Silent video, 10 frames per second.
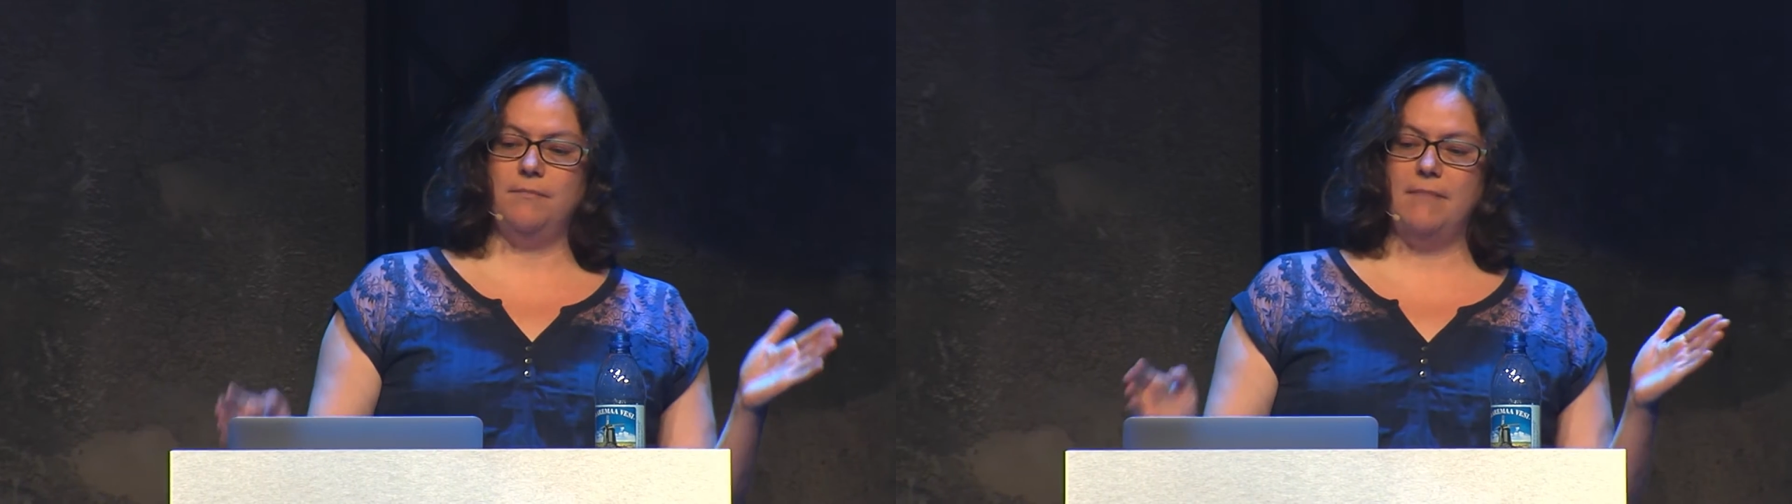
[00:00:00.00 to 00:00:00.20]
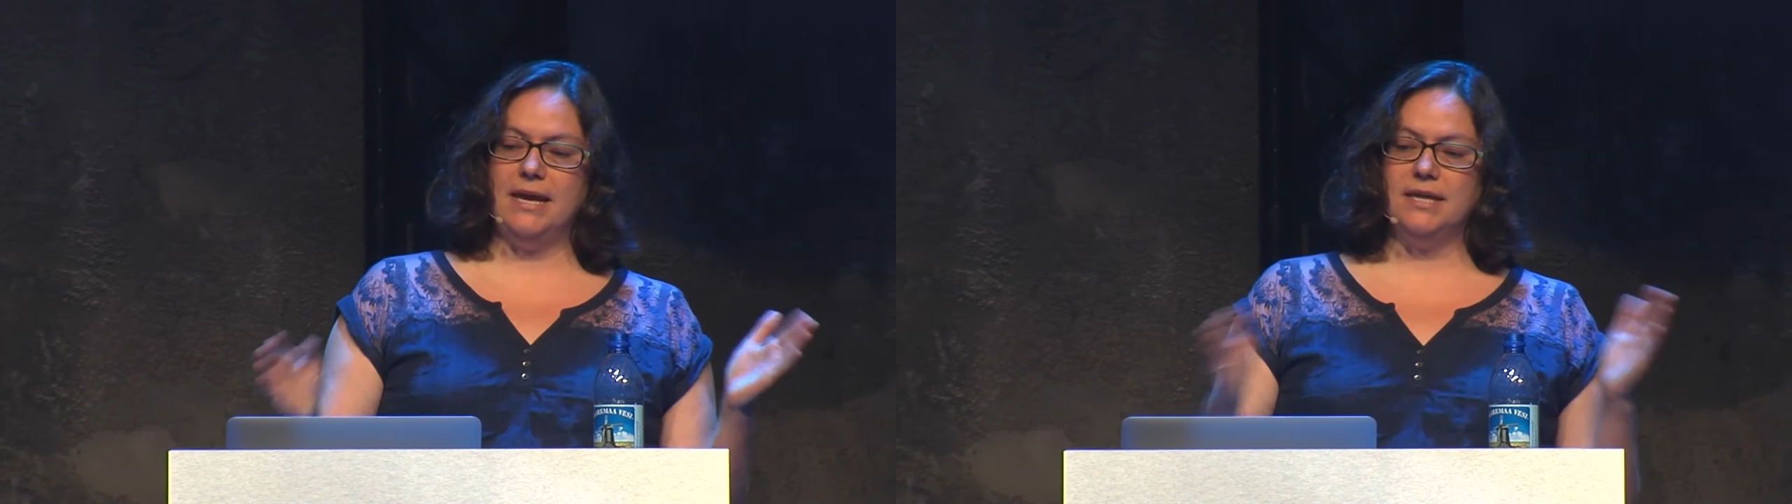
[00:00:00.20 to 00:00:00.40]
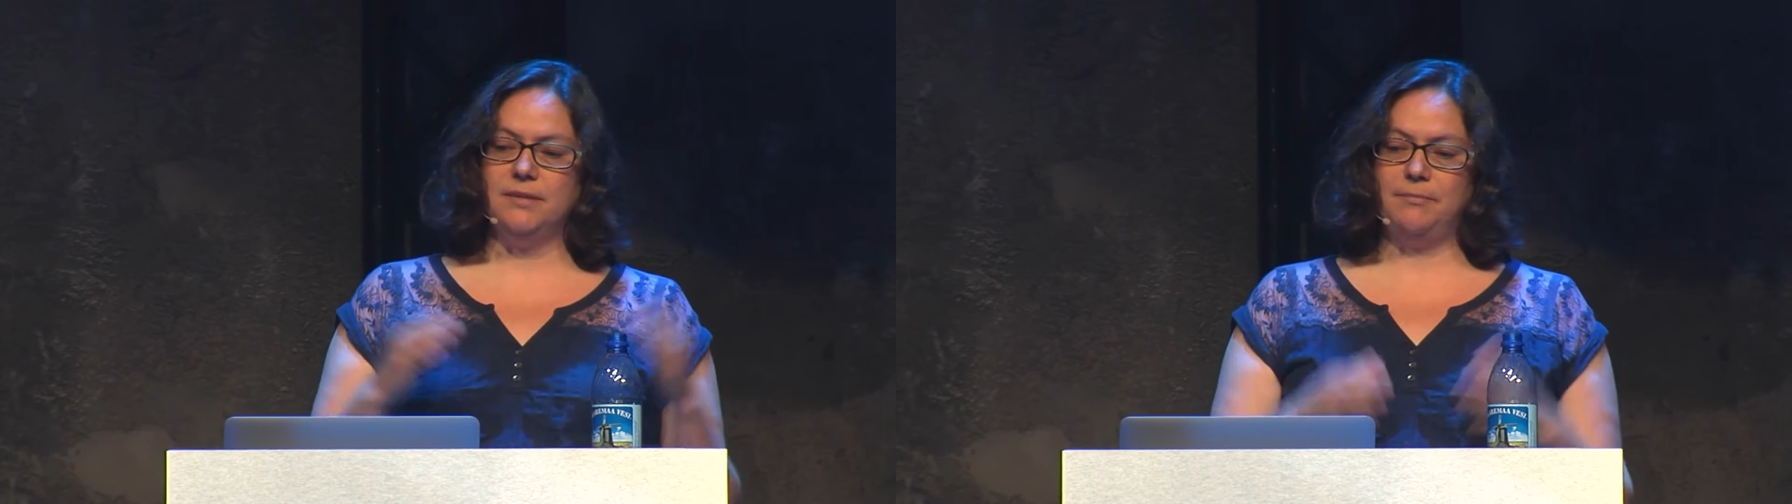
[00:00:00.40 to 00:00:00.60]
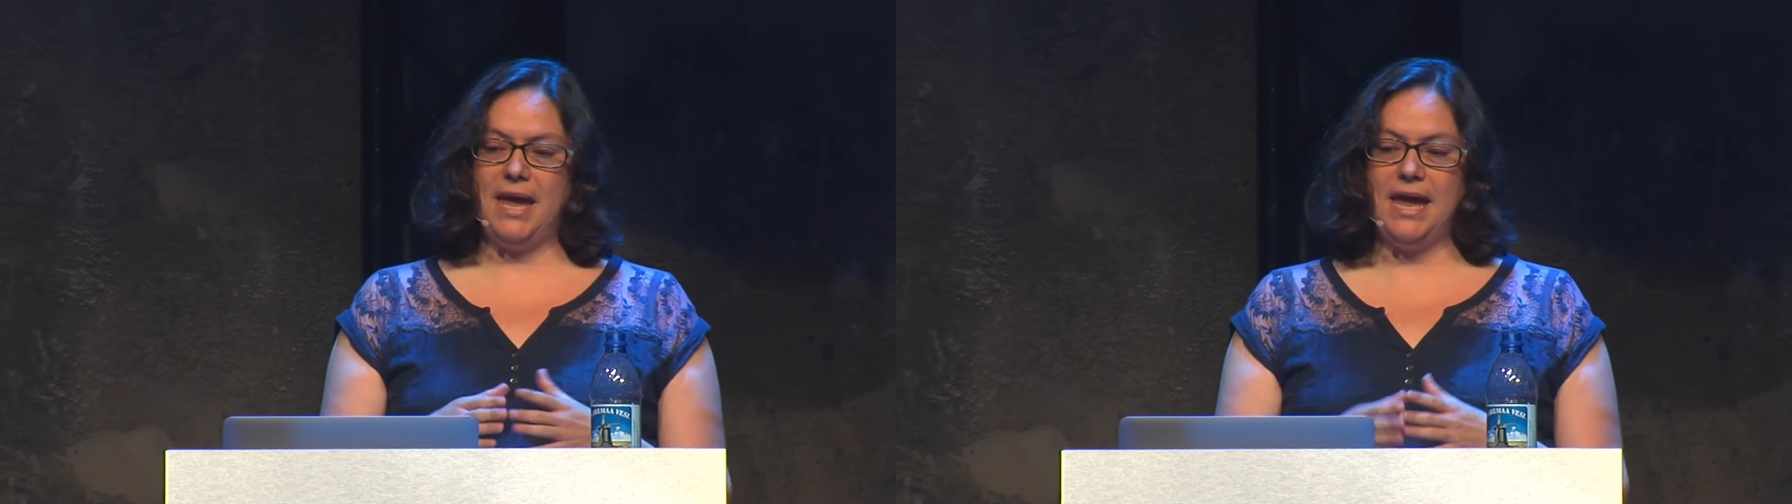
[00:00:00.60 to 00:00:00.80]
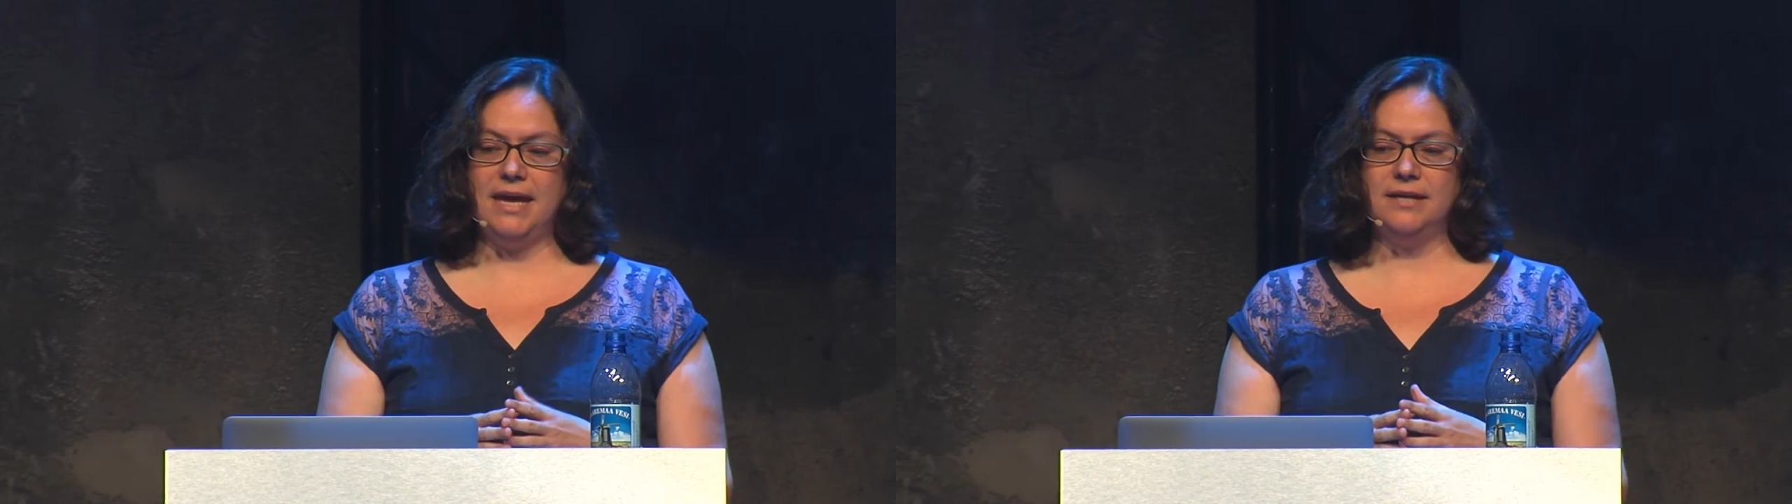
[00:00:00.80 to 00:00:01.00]
making the
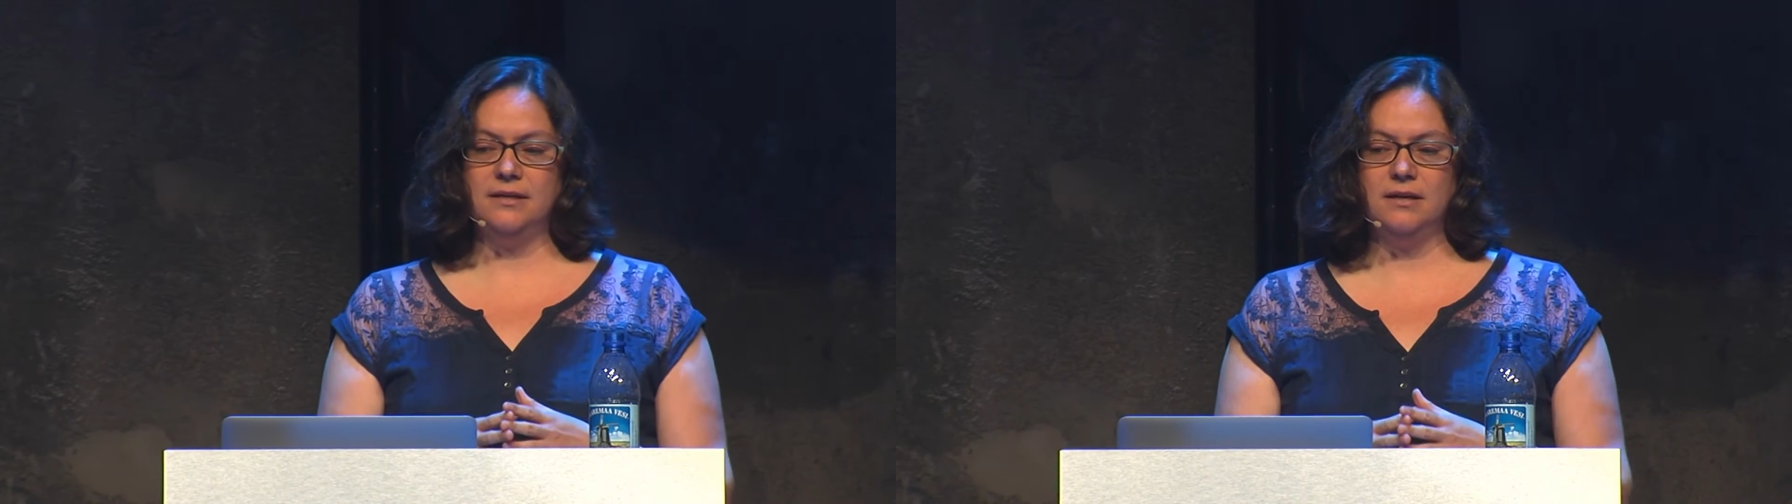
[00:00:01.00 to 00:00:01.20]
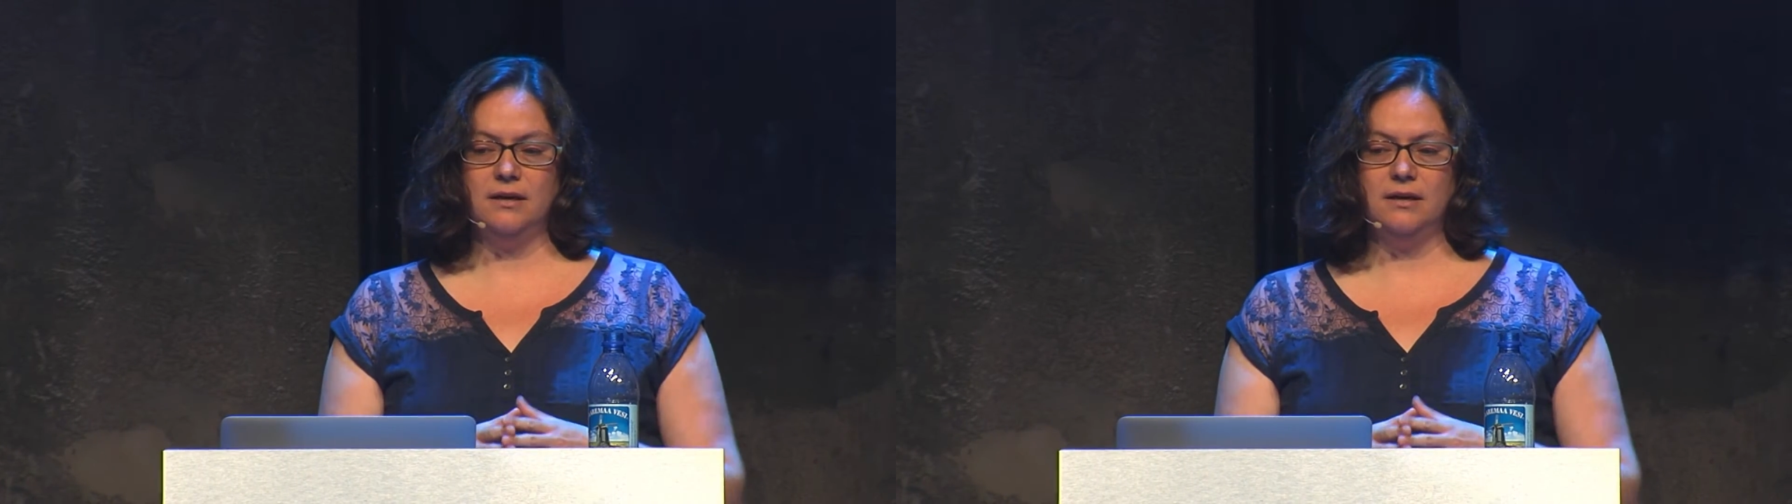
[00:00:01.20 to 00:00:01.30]
pain